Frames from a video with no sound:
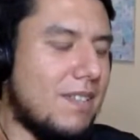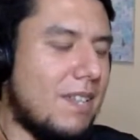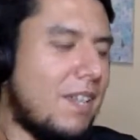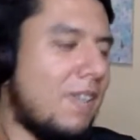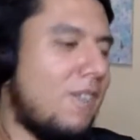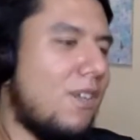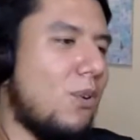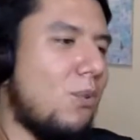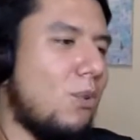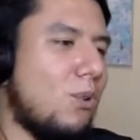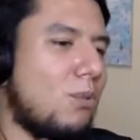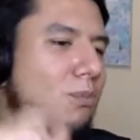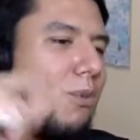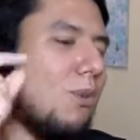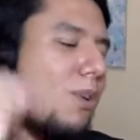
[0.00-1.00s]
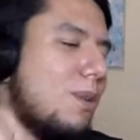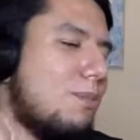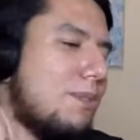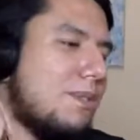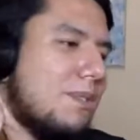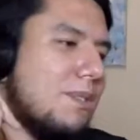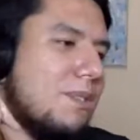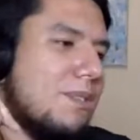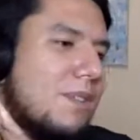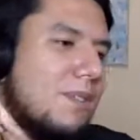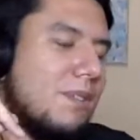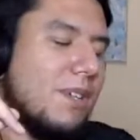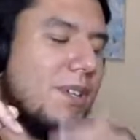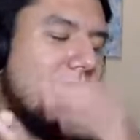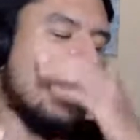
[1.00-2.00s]
like if they order more episodes. There
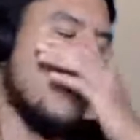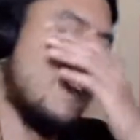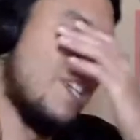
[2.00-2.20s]
we go.